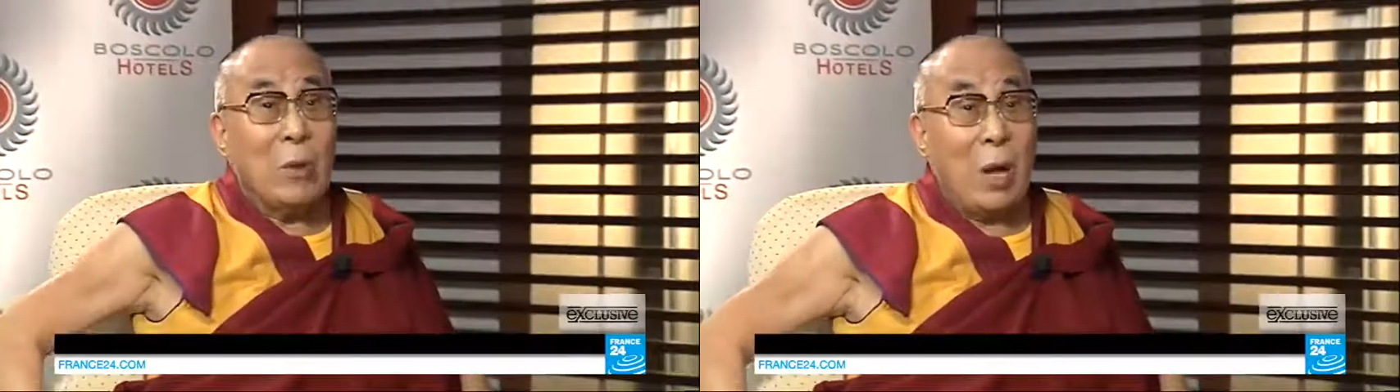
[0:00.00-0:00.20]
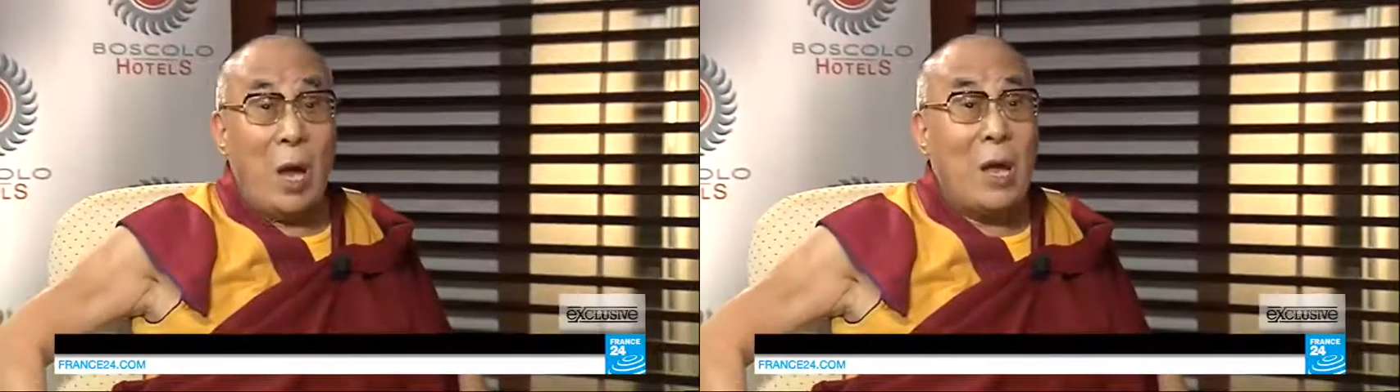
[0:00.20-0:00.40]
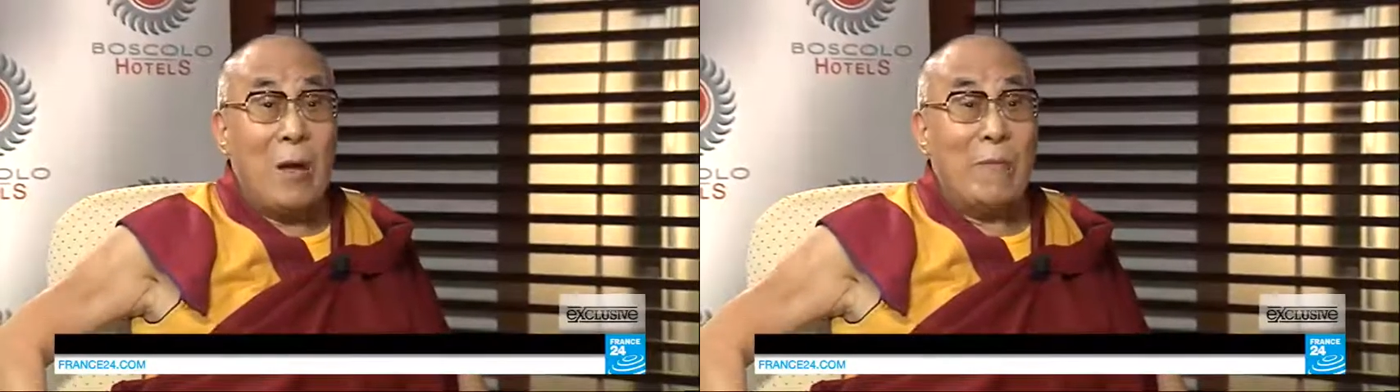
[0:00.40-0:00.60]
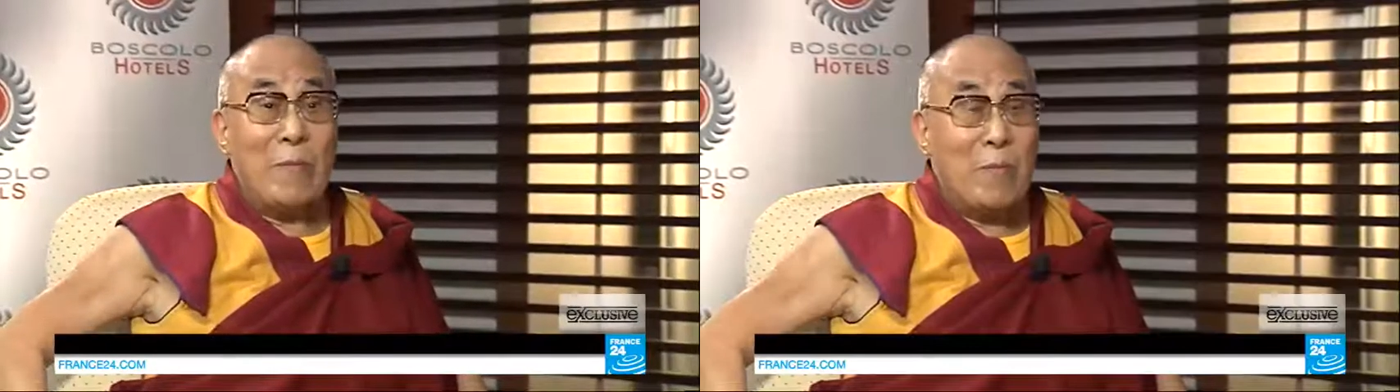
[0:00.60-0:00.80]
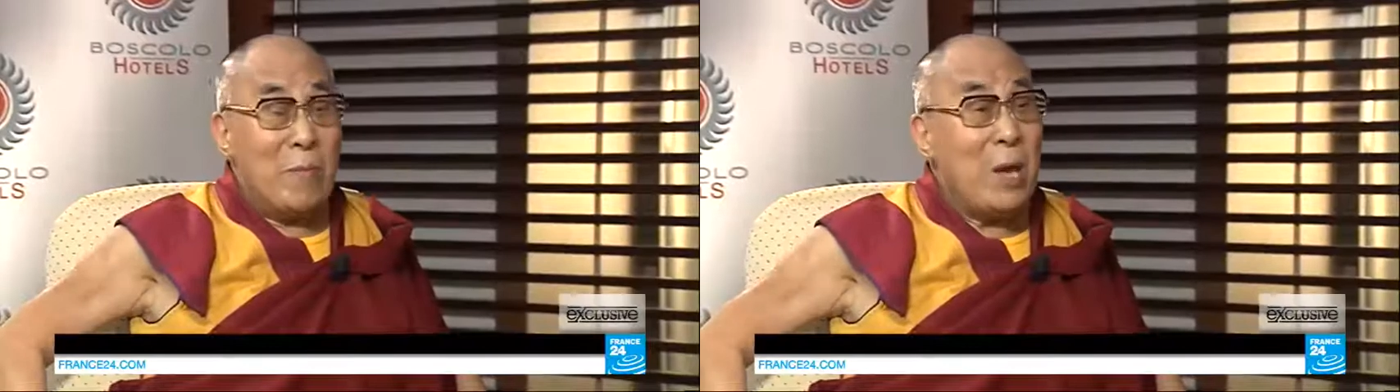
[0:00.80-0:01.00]
I have
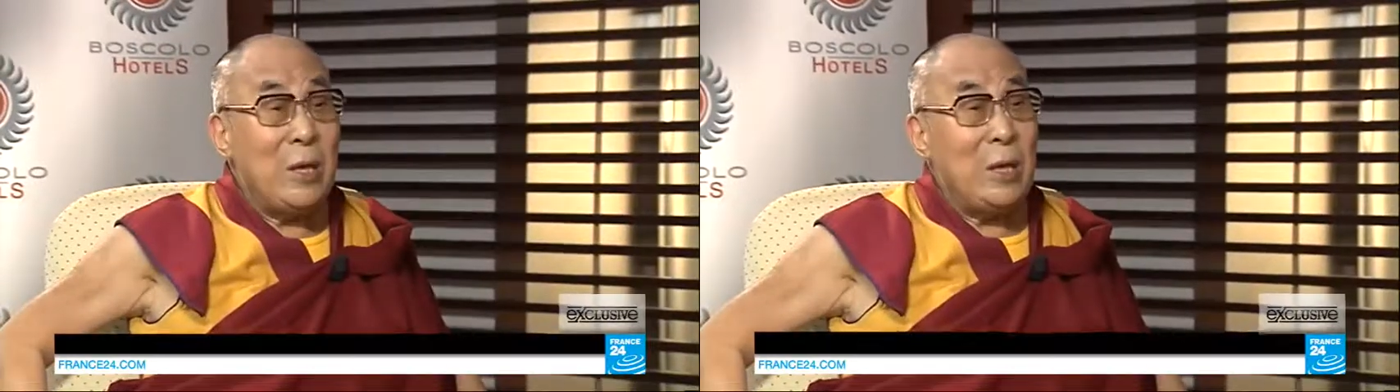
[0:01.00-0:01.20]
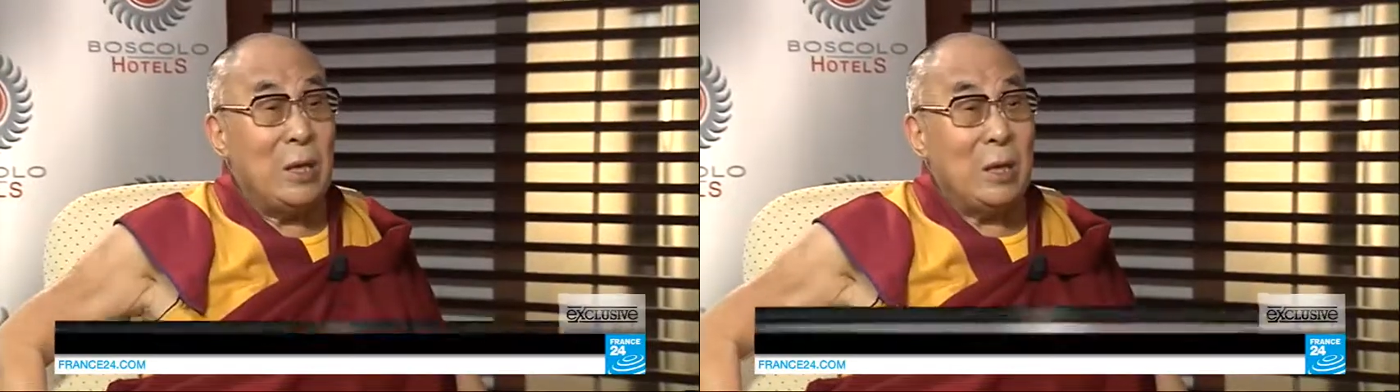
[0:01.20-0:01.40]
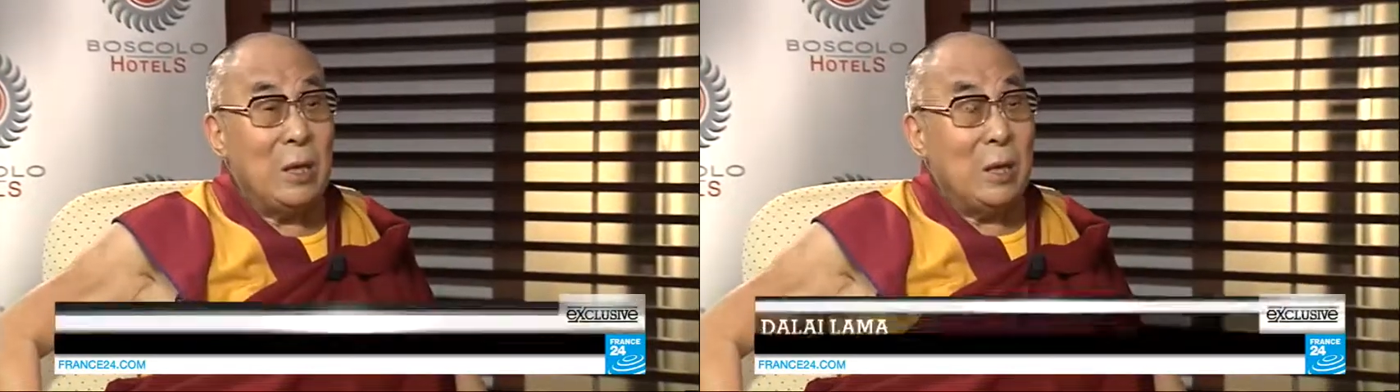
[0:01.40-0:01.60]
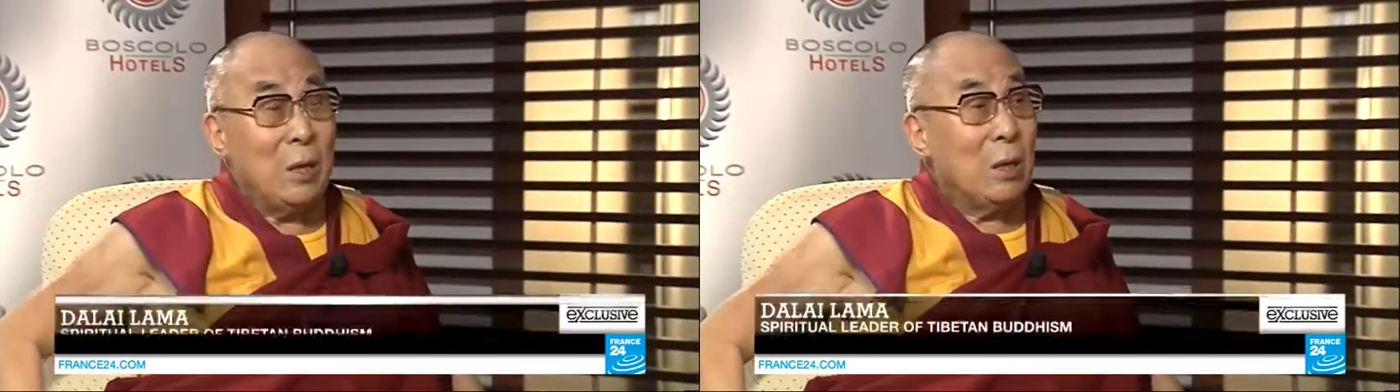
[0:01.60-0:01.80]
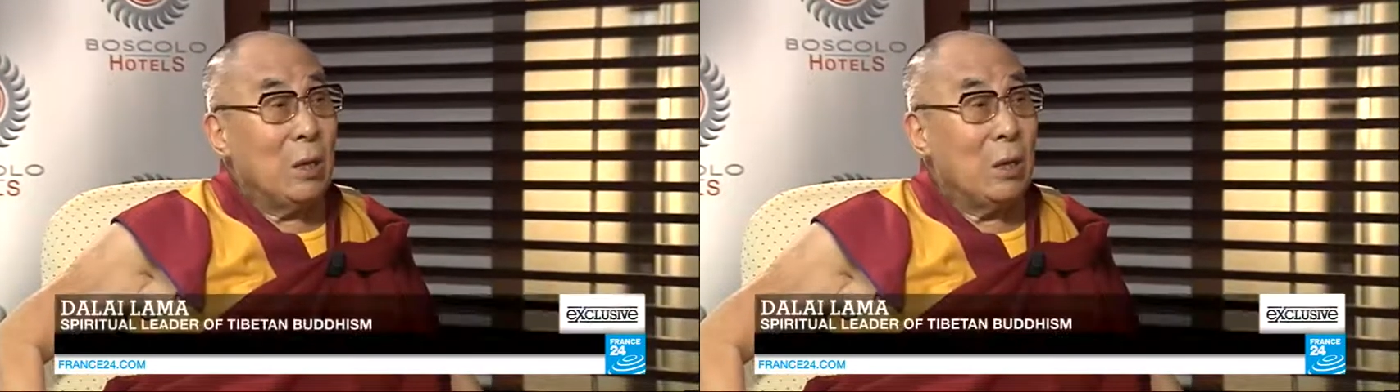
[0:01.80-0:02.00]
many
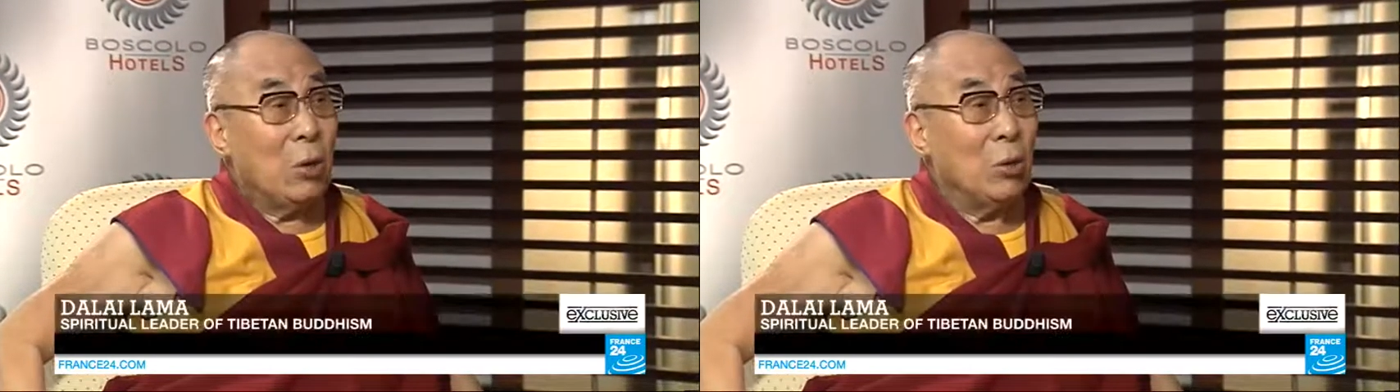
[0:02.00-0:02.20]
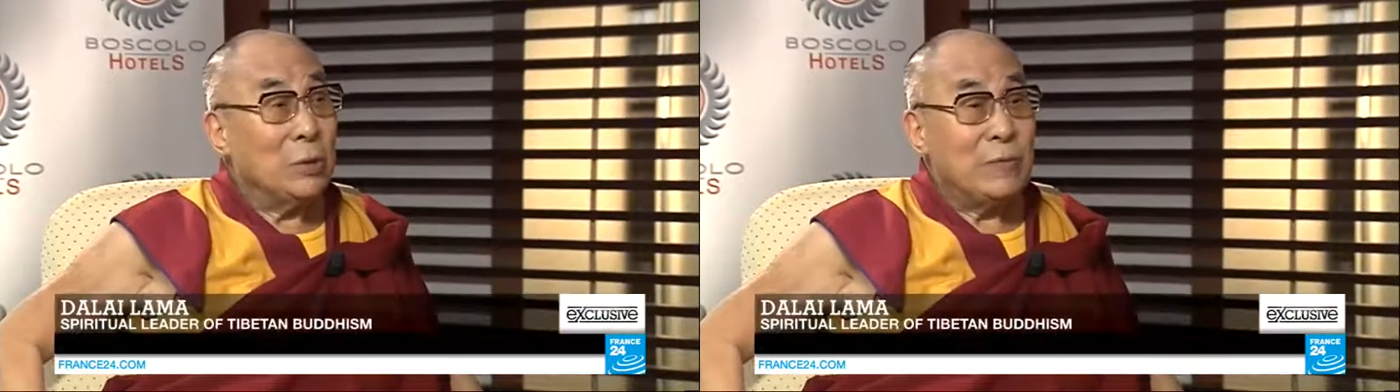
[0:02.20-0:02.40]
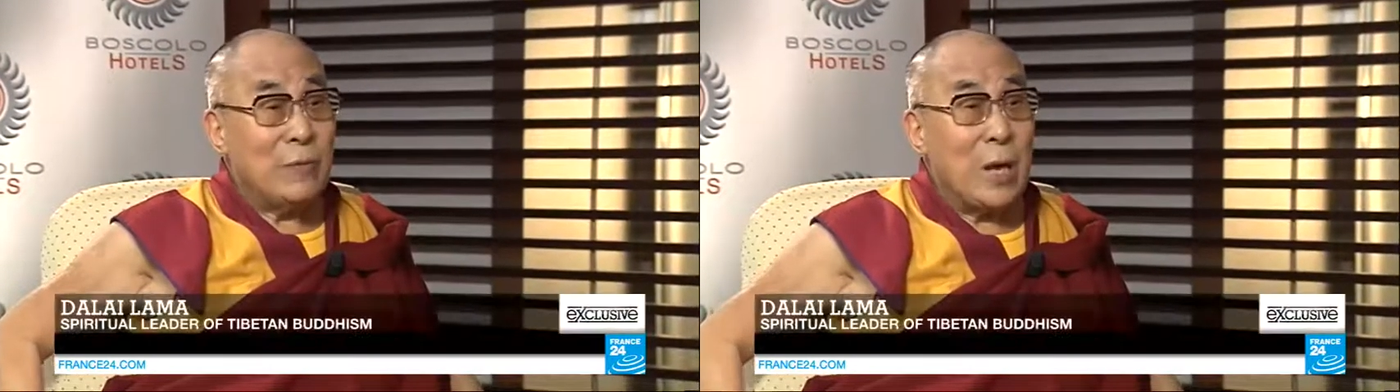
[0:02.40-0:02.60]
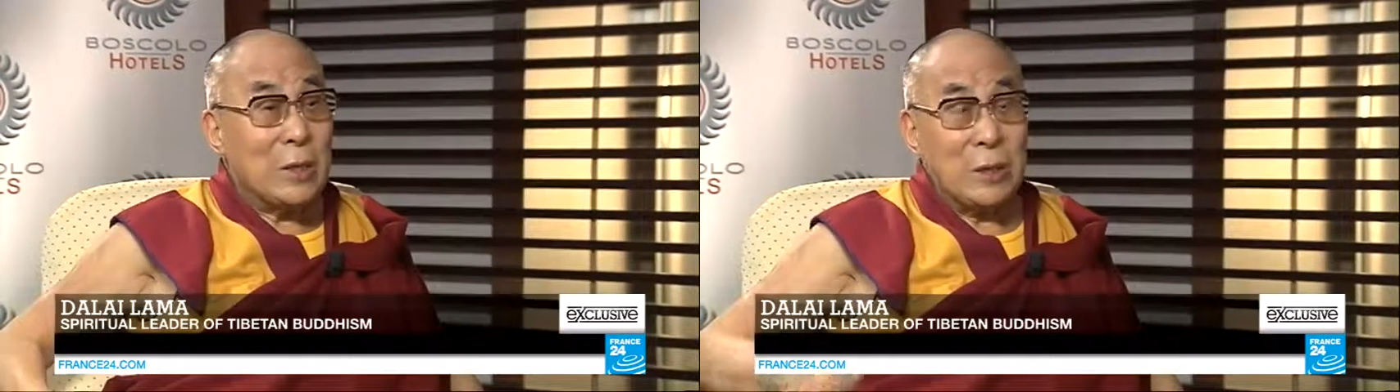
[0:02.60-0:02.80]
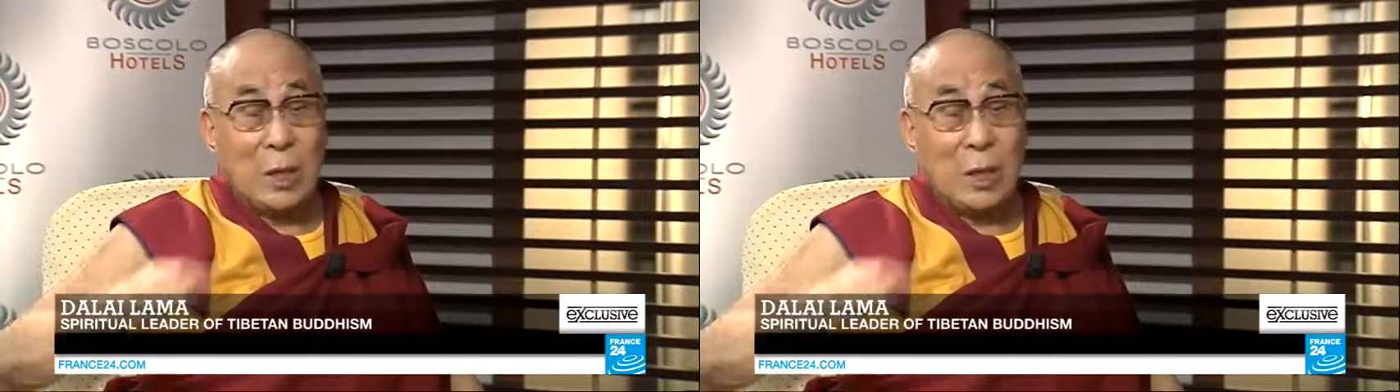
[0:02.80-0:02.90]
close friends